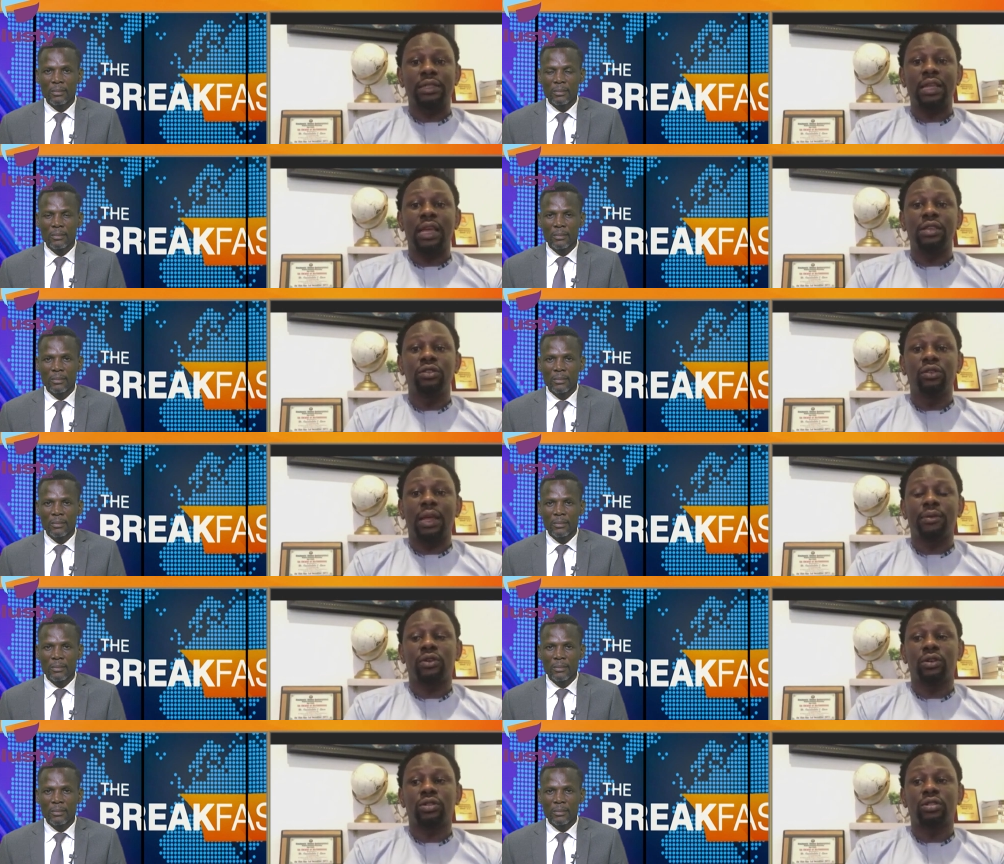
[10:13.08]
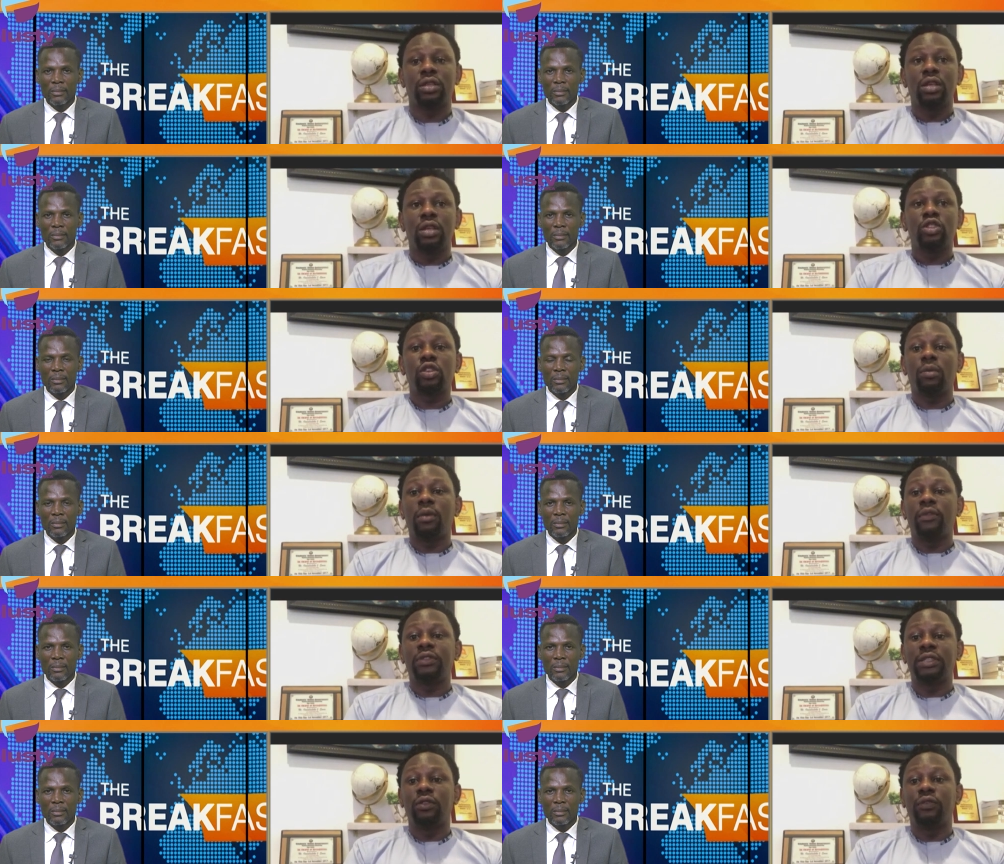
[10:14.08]
Speaker 1: and you know that because some of these
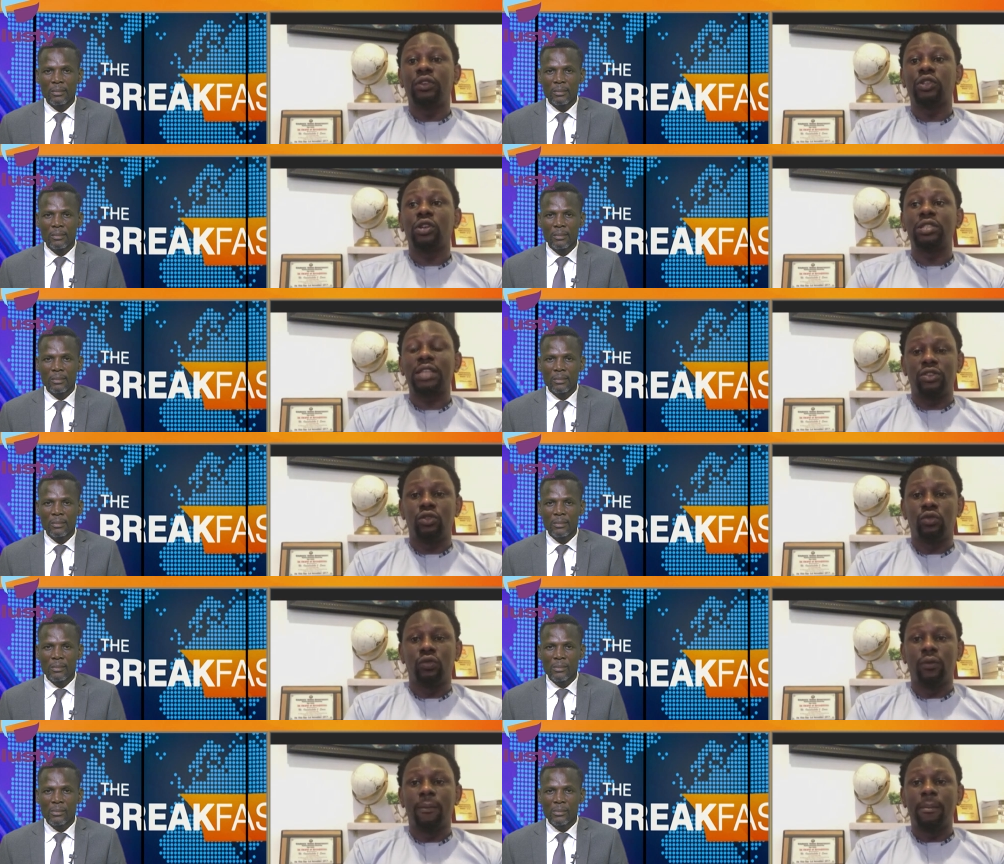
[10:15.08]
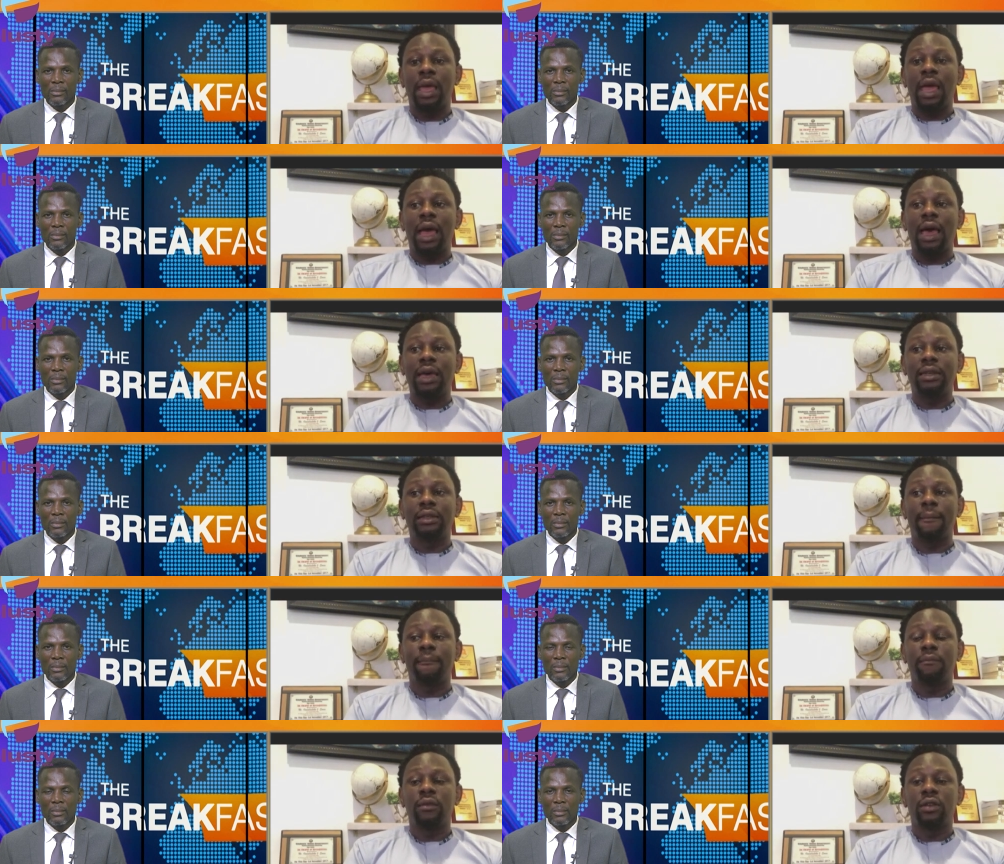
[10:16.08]
innovations are new, and
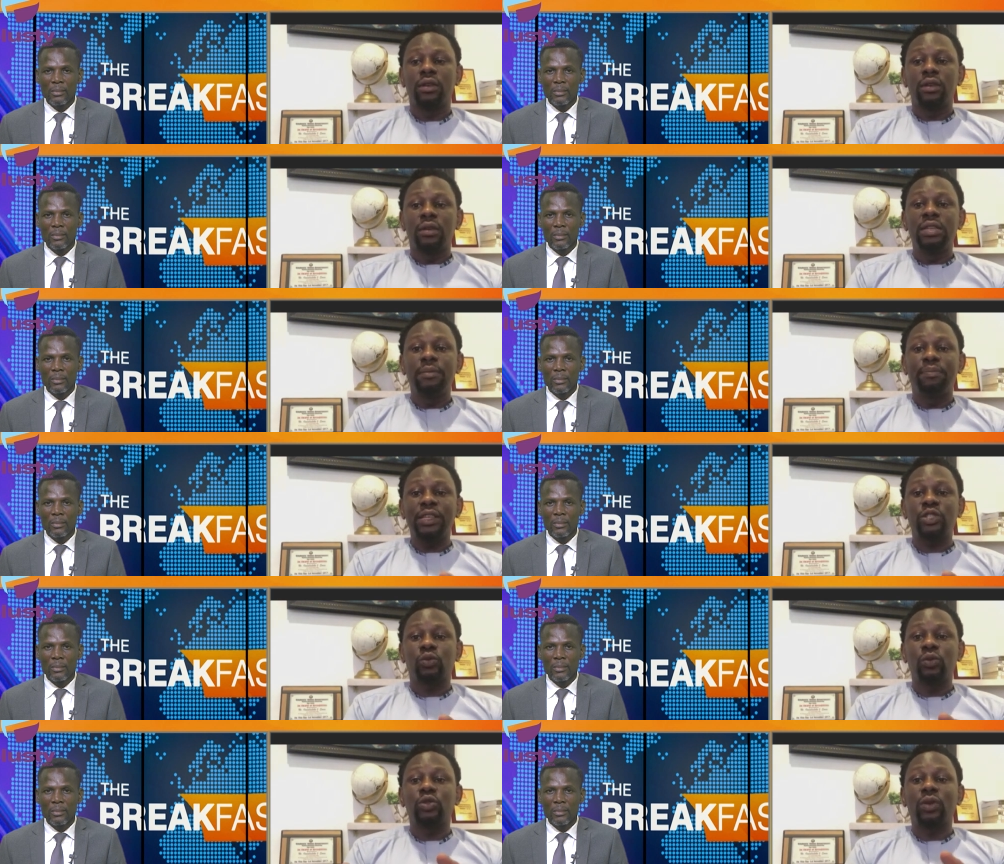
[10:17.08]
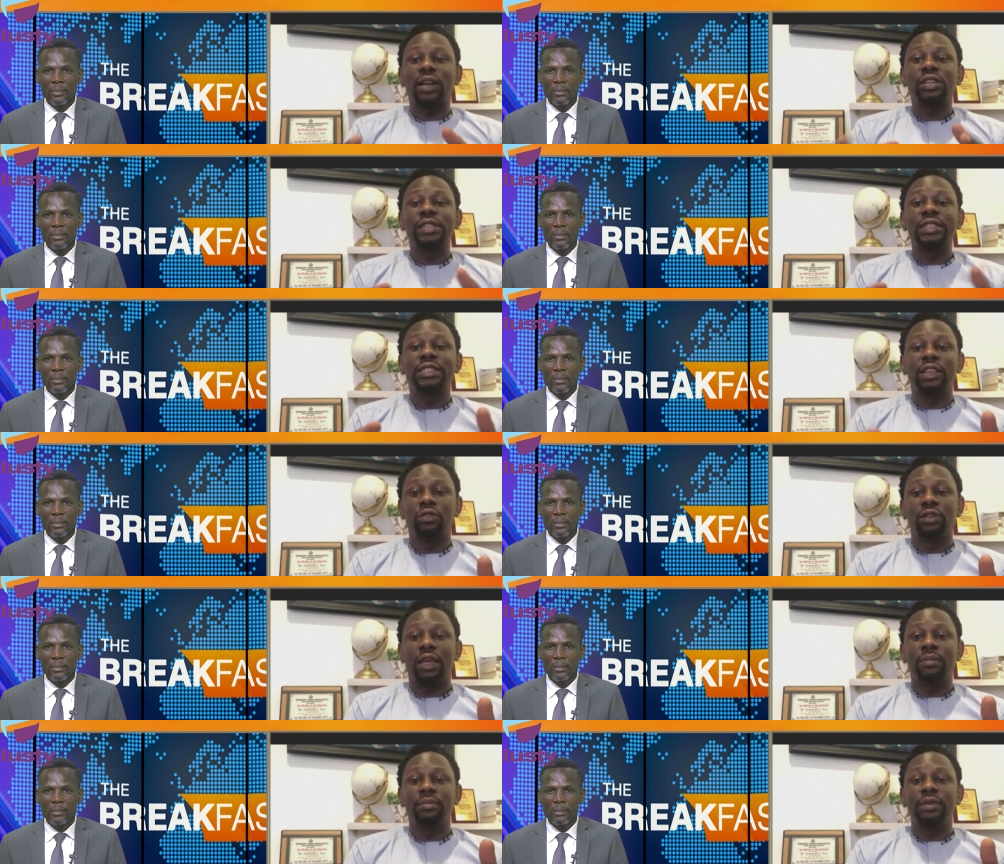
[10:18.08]
the best way to actually sell
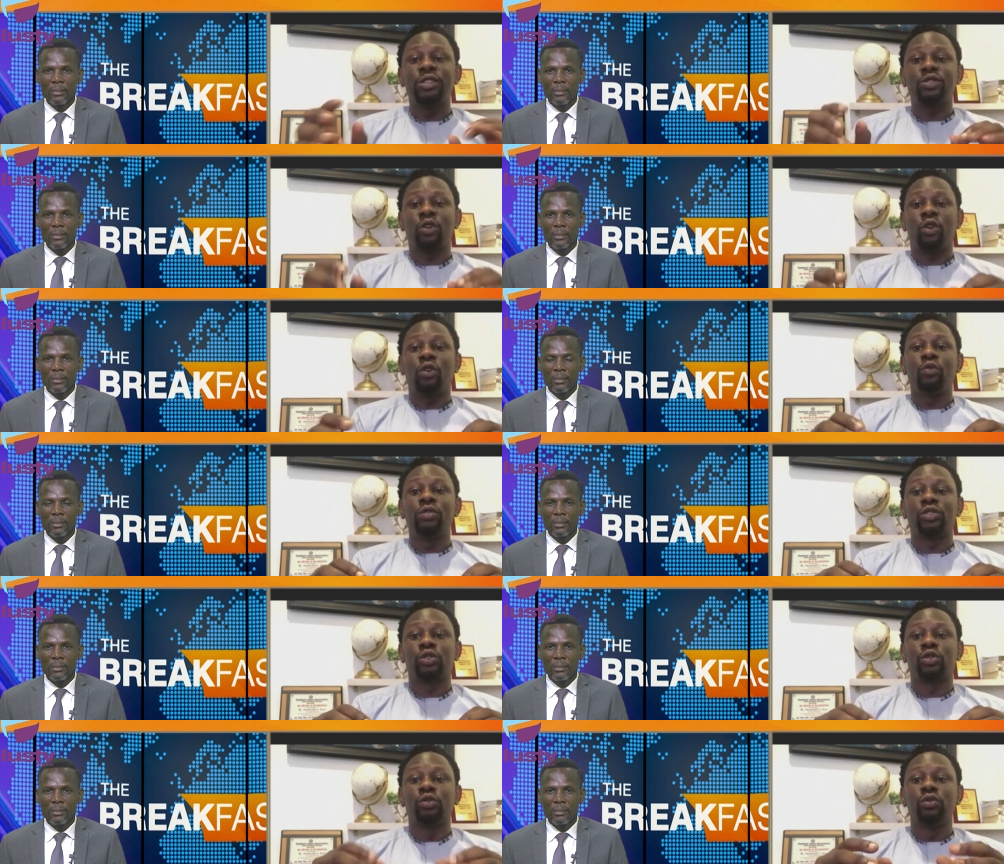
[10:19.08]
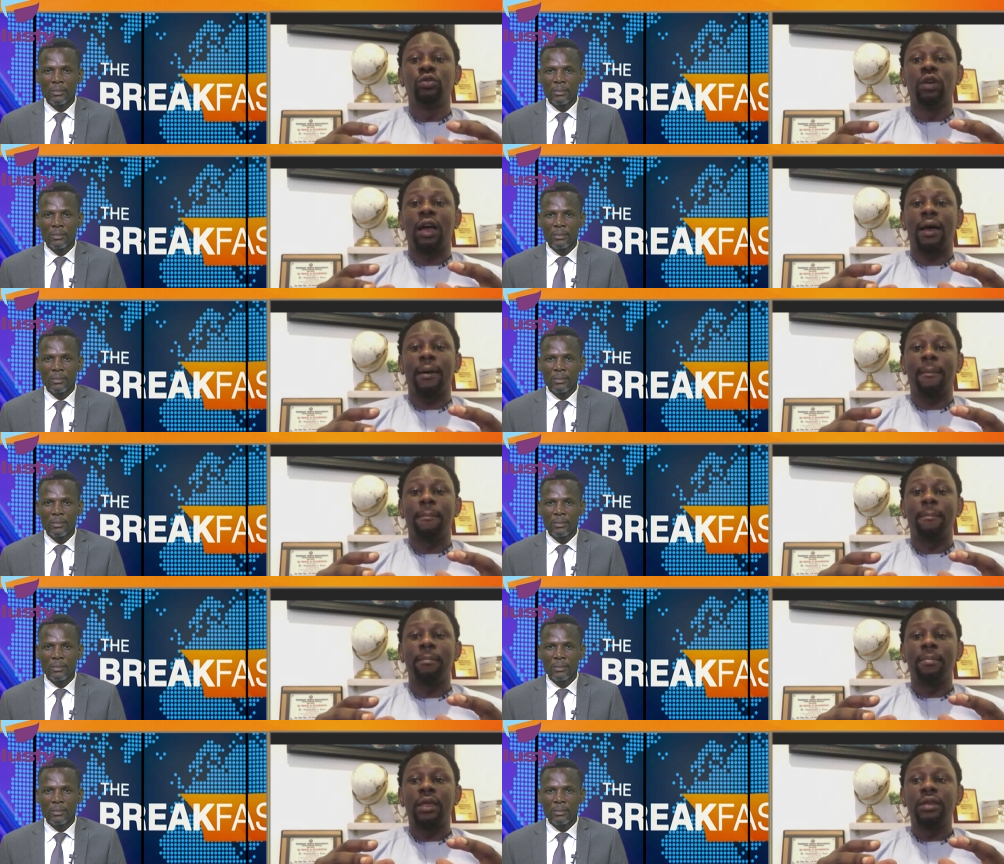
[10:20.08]
them is always through
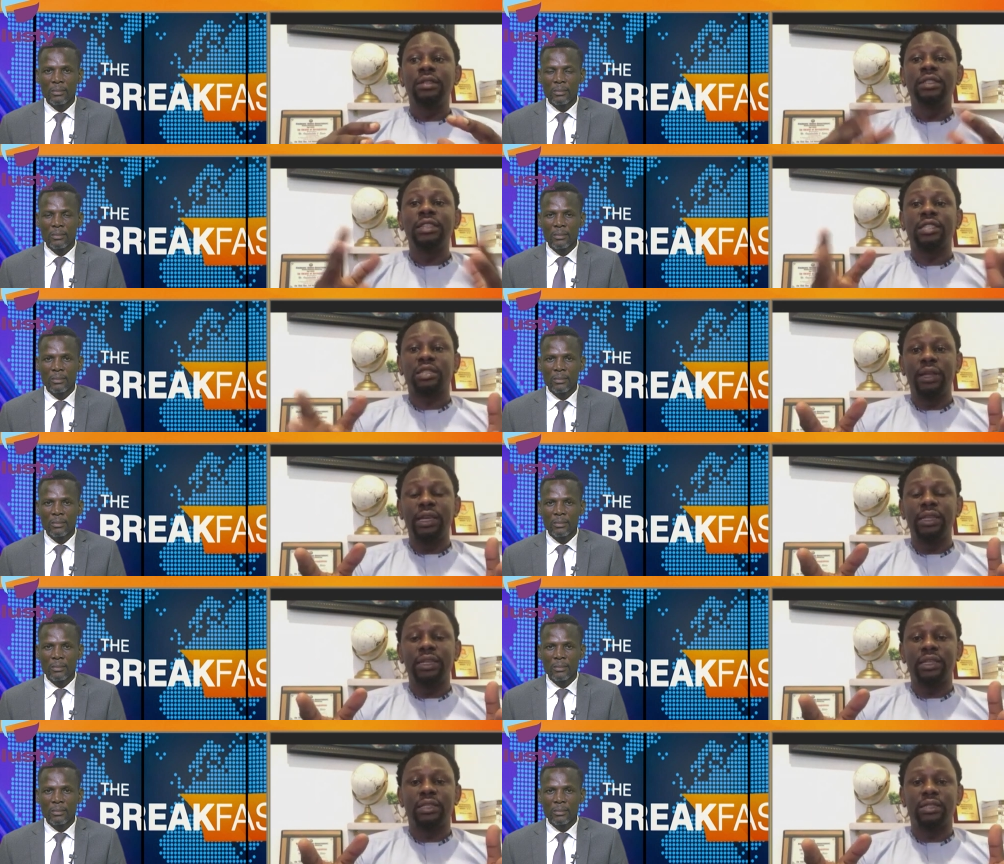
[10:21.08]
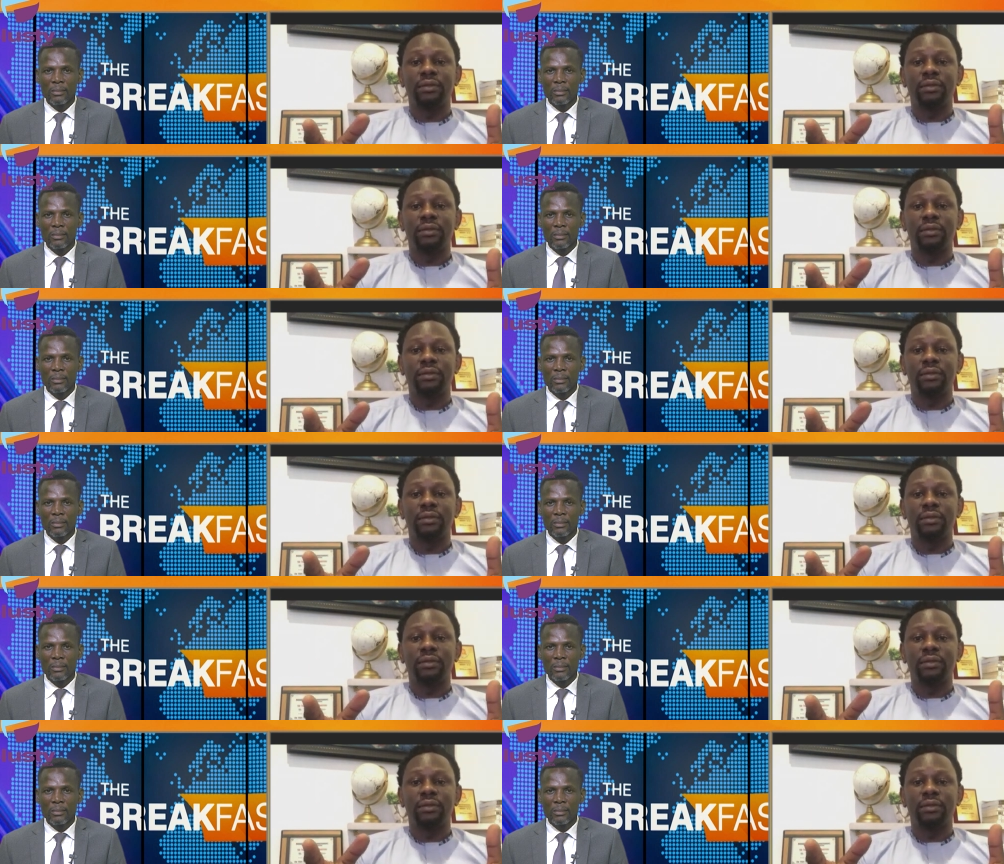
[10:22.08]
displaying it.